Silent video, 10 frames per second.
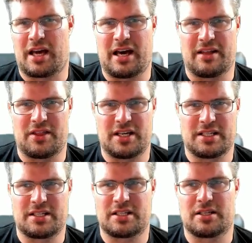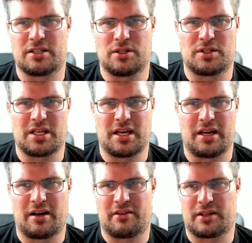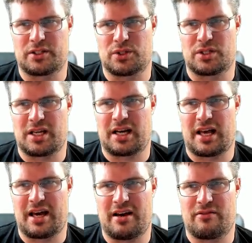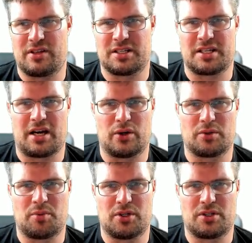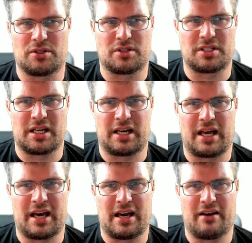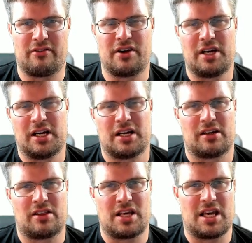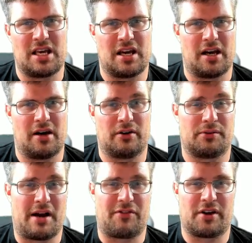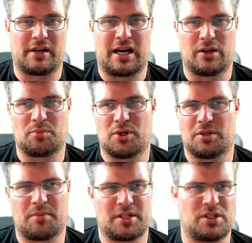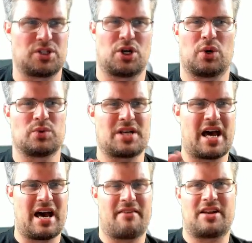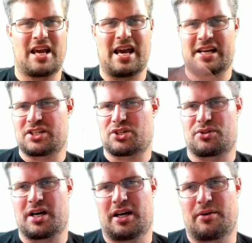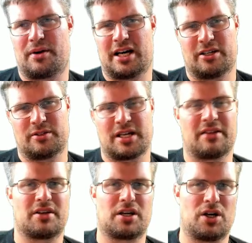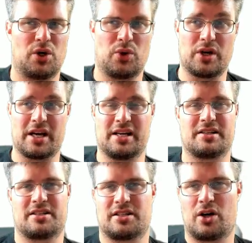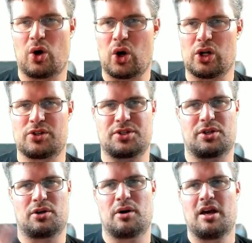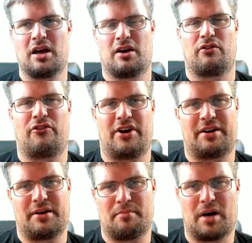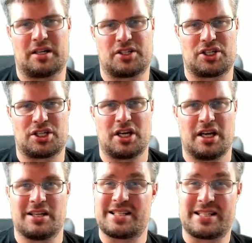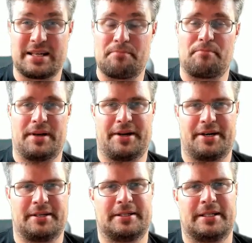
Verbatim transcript: at this, you see here that you still have this output, you still have the uh, graphical output, but you don't have any extra around and the code is also very much simpler.